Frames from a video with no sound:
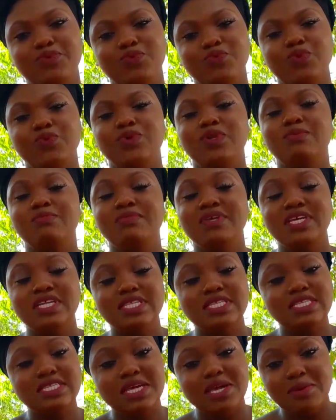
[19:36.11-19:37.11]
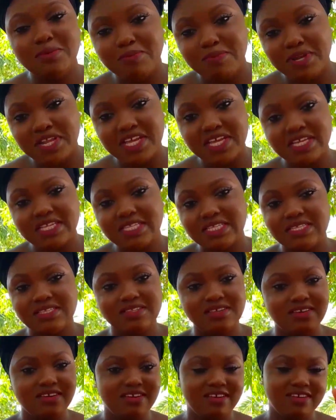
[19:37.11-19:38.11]
we will meet same place
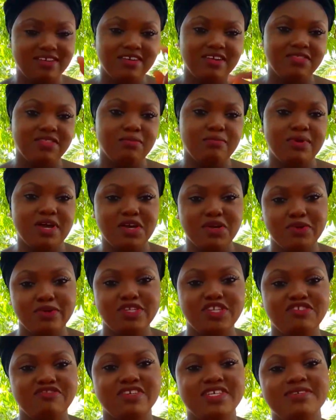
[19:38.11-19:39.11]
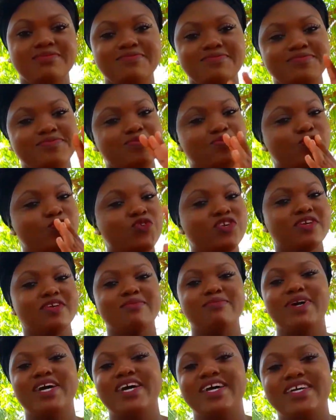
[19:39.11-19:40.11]
under the mango tree.
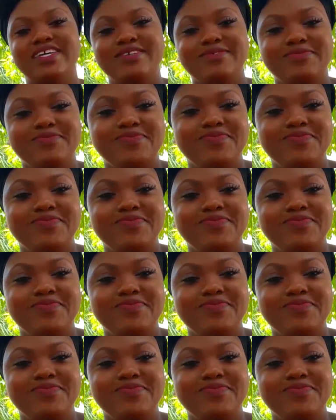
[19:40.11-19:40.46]
Bye.